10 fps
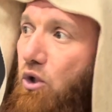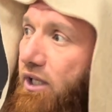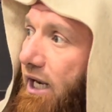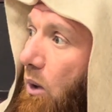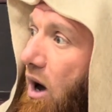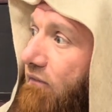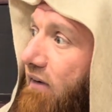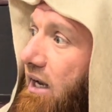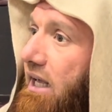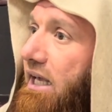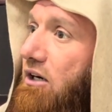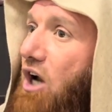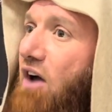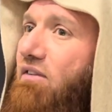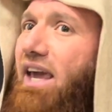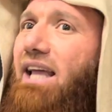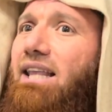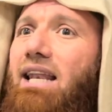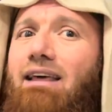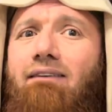the nawafil, arriving in the
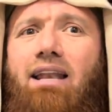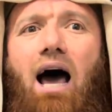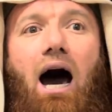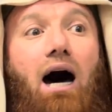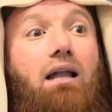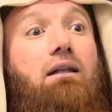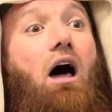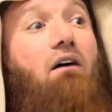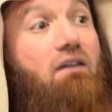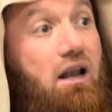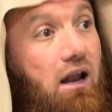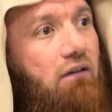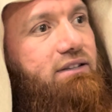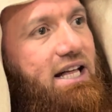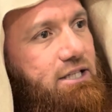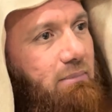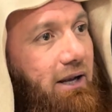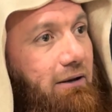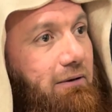level, Allah will love that man.